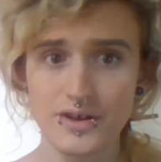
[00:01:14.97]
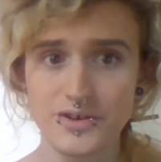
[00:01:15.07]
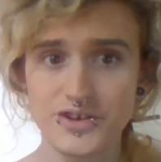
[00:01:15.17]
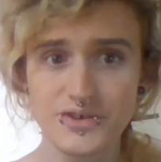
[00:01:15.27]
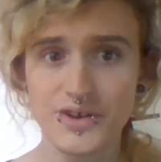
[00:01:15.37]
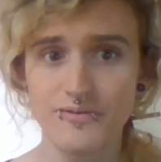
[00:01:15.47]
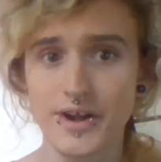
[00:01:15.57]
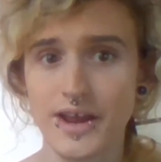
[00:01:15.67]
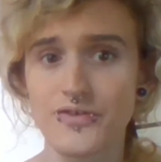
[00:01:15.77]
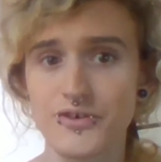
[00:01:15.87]
two different
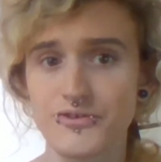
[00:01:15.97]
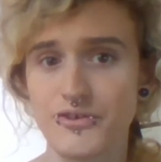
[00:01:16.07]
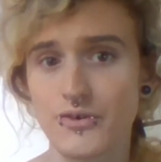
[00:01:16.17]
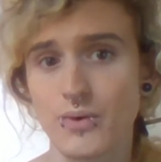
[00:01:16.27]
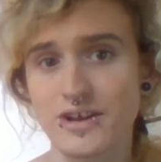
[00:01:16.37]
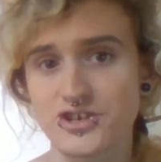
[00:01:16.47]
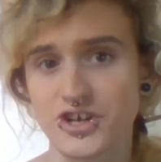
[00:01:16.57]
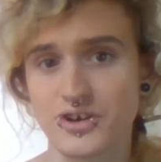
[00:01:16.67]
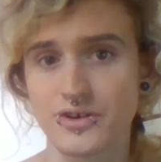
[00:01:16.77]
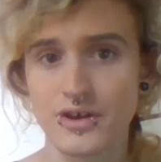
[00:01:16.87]
answers to the
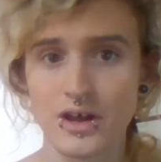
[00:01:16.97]
question.